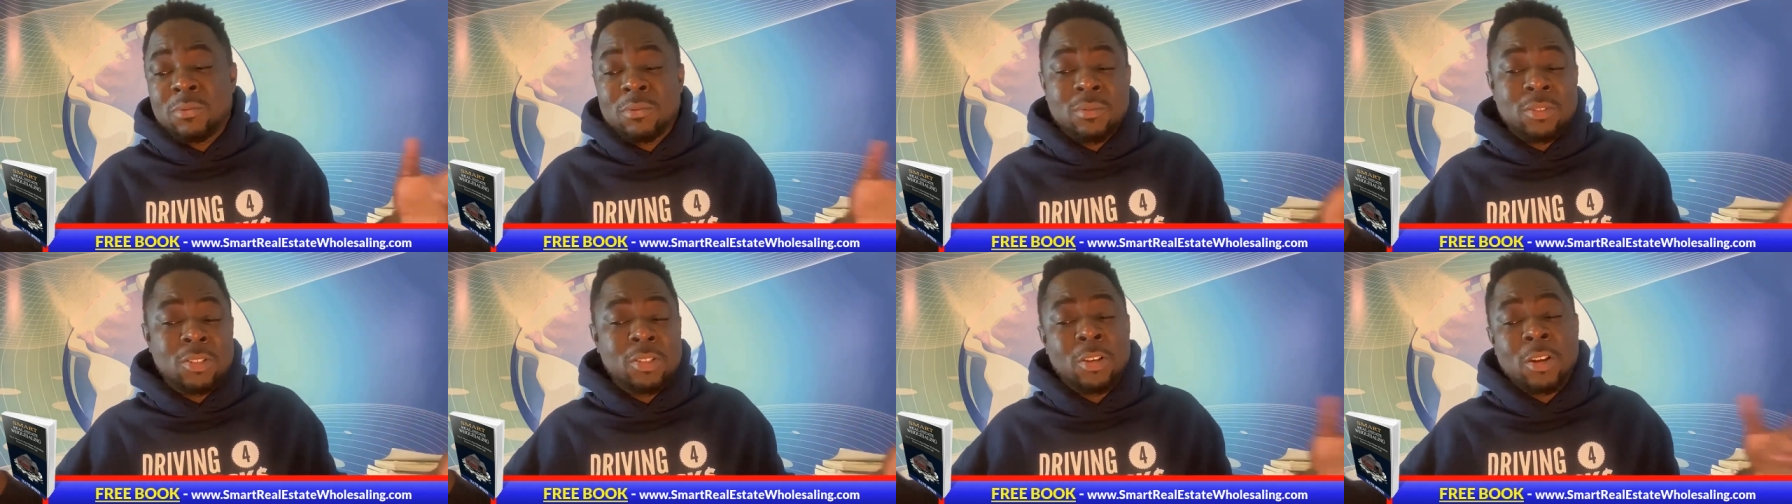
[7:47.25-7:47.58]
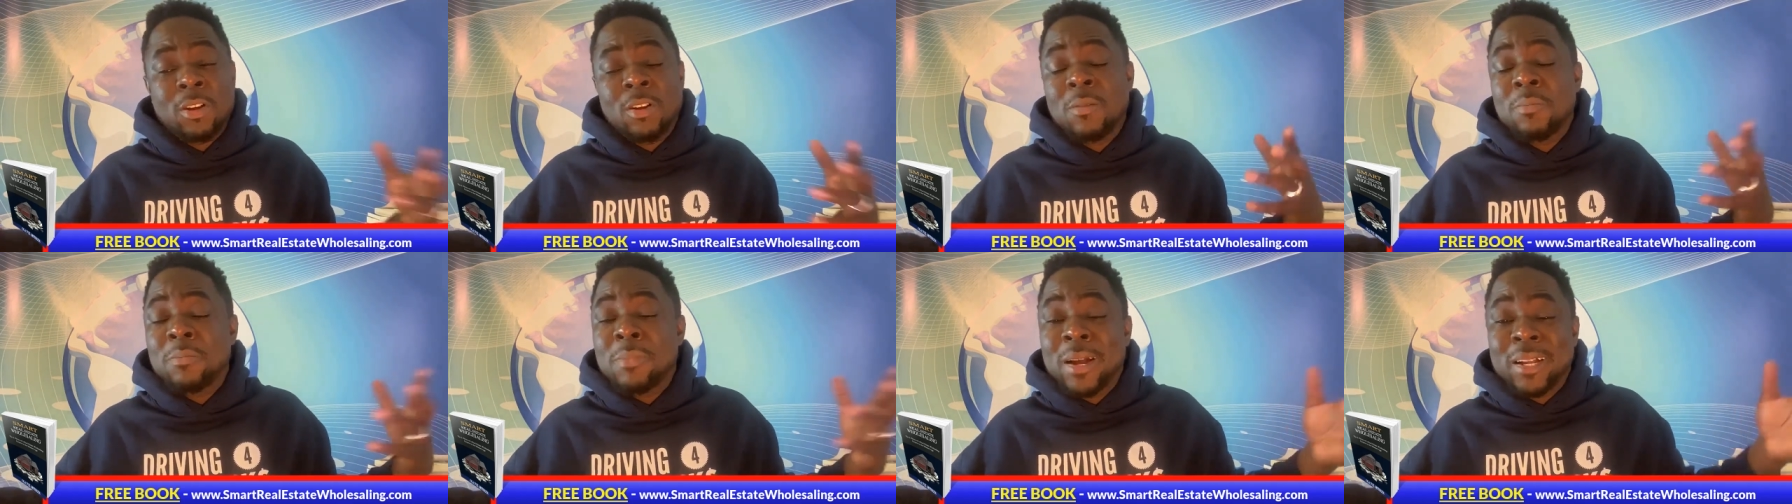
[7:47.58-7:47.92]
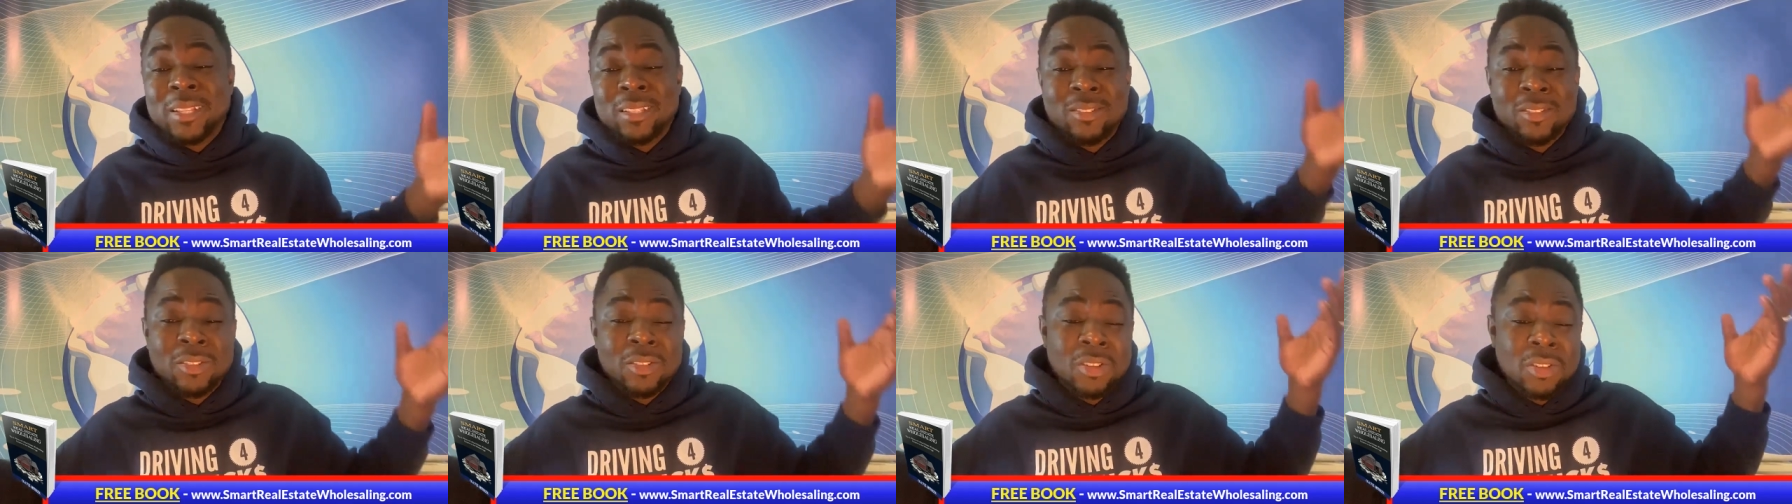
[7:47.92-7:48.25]
succumb
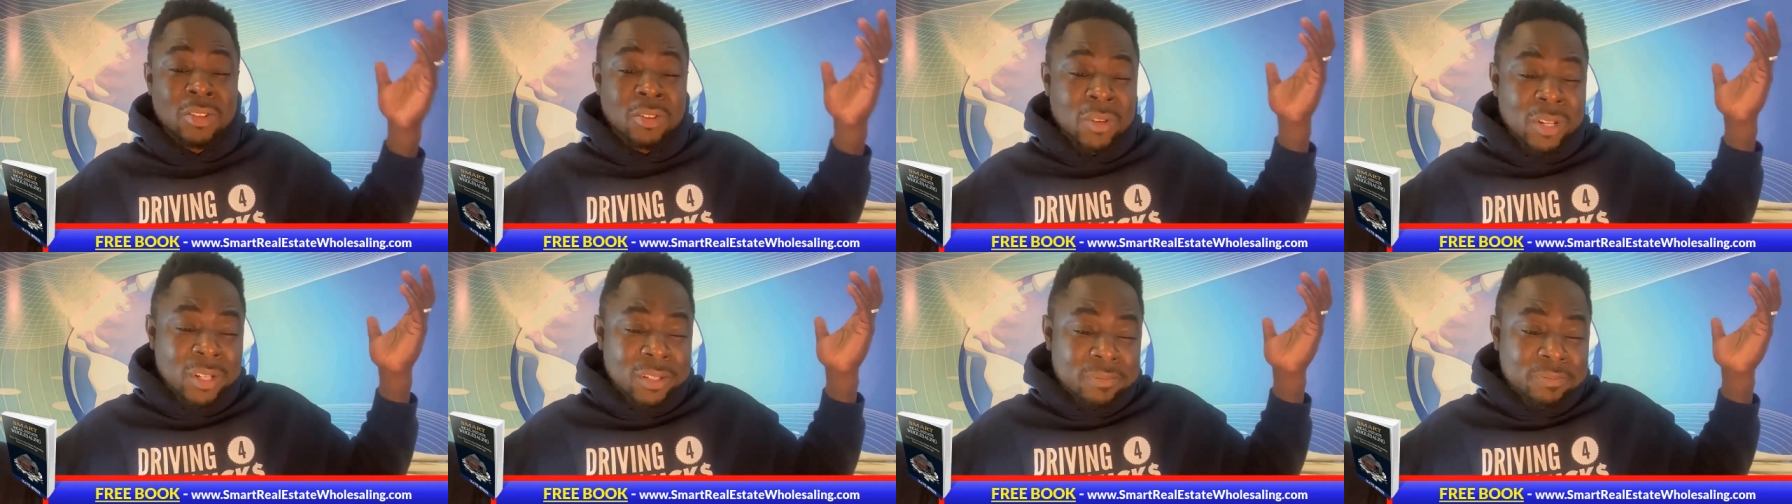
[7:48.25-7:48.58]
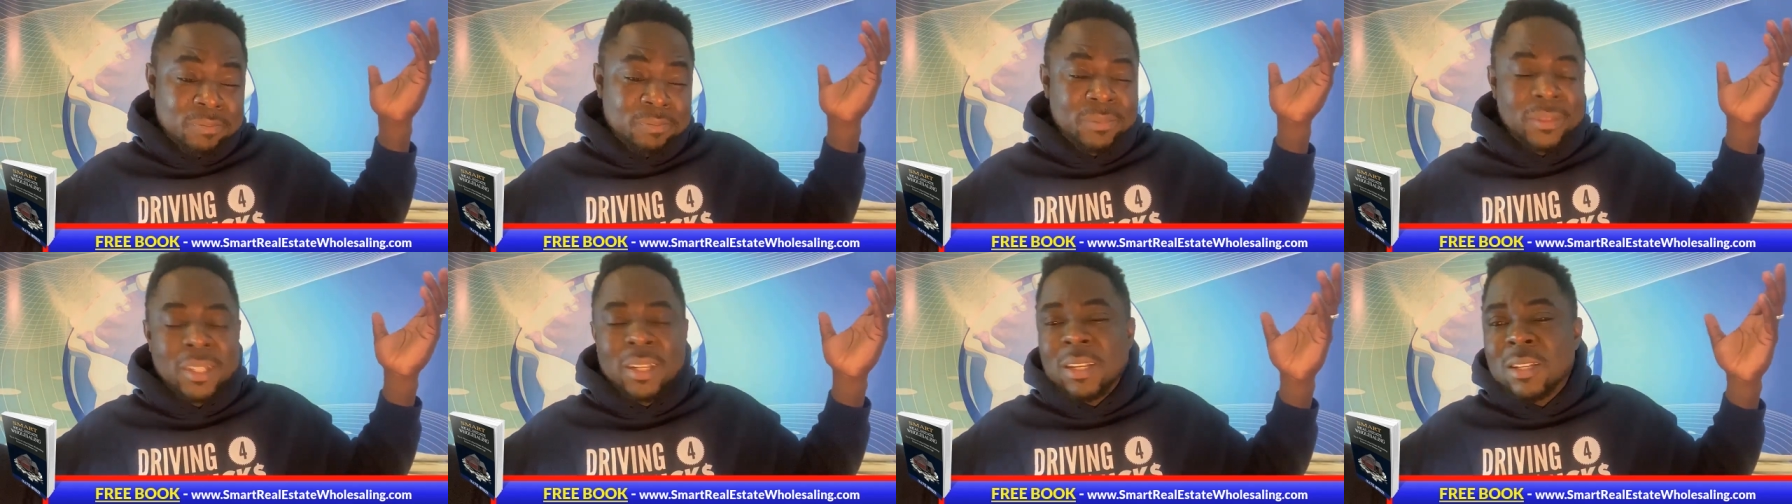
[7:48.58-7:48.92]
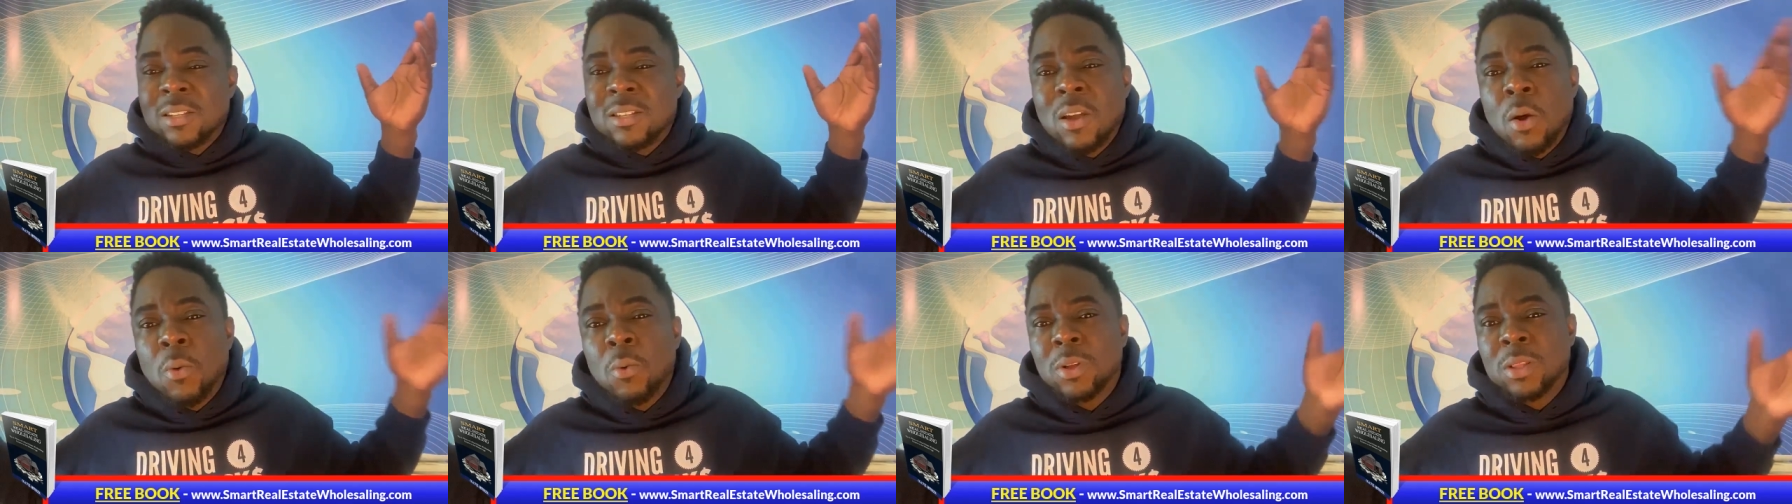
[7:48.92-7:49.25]
back to, you know what?
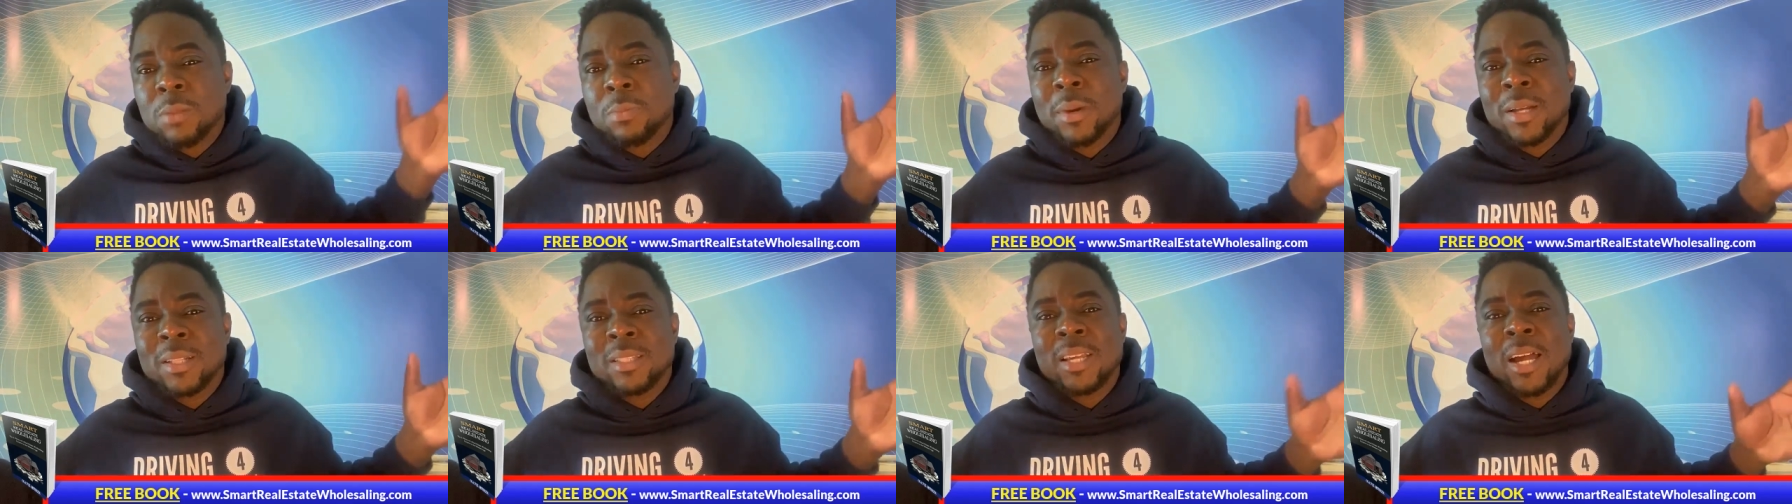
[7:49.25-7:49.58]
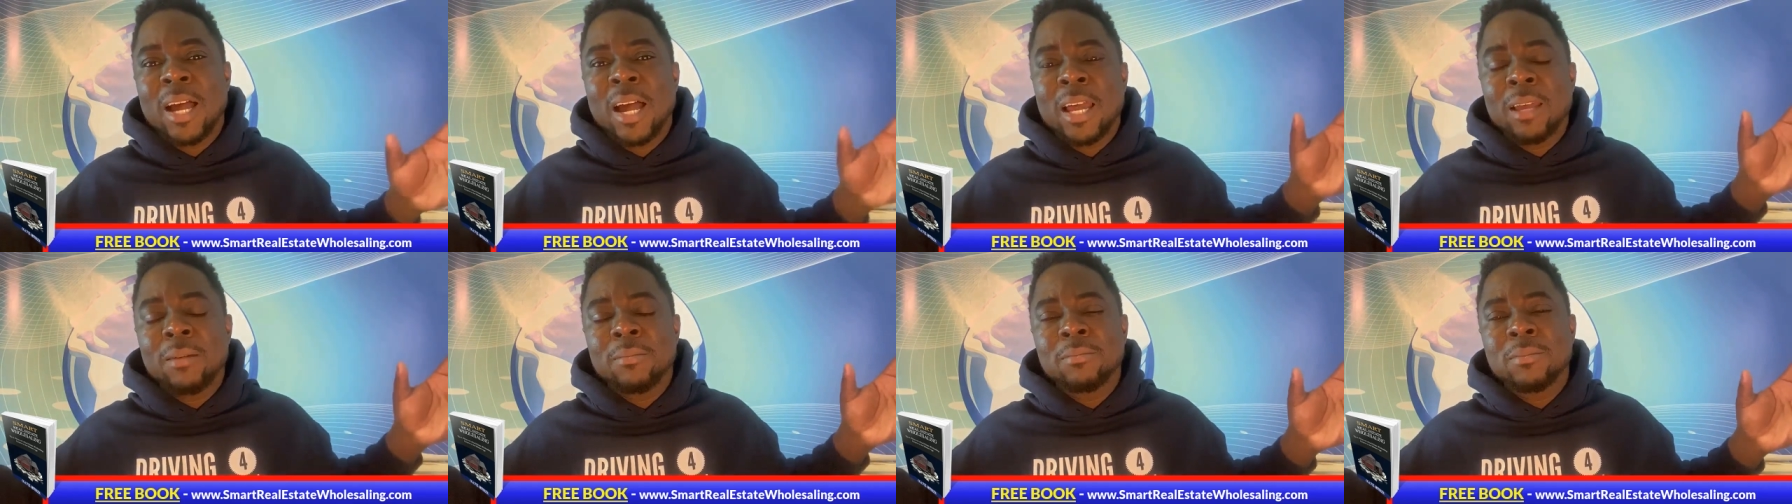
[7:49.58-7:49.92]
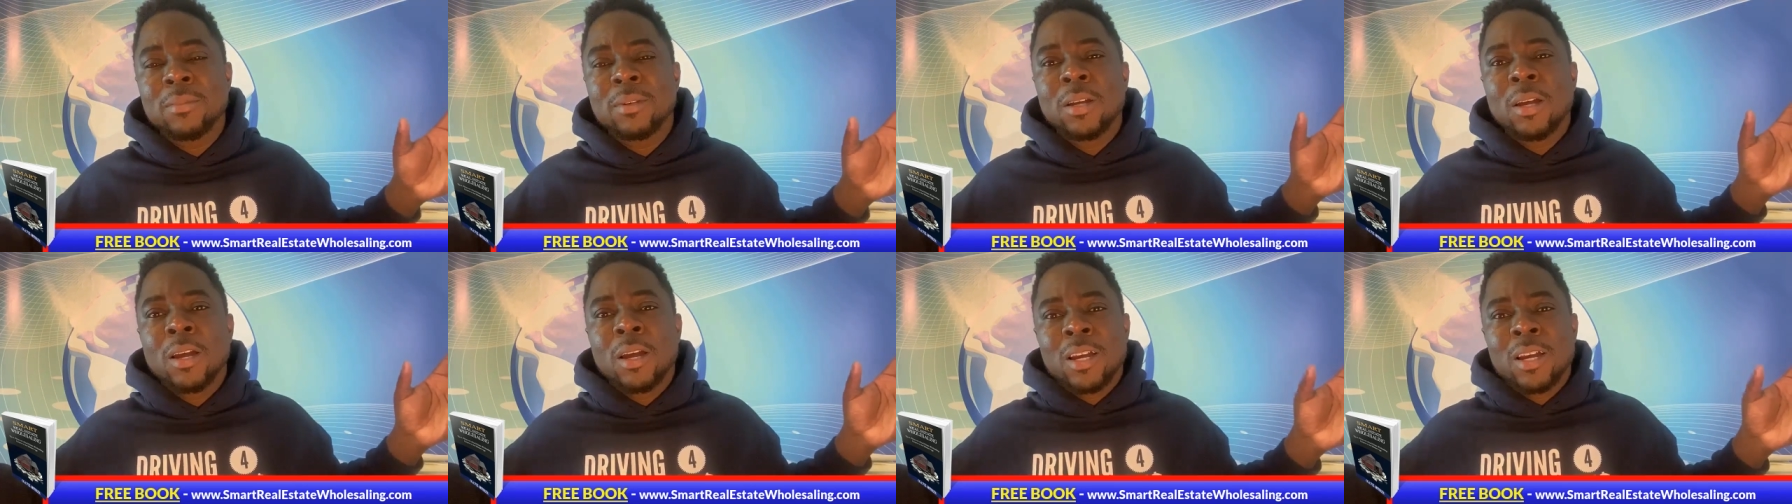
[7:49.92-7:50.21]
It's not worth my time.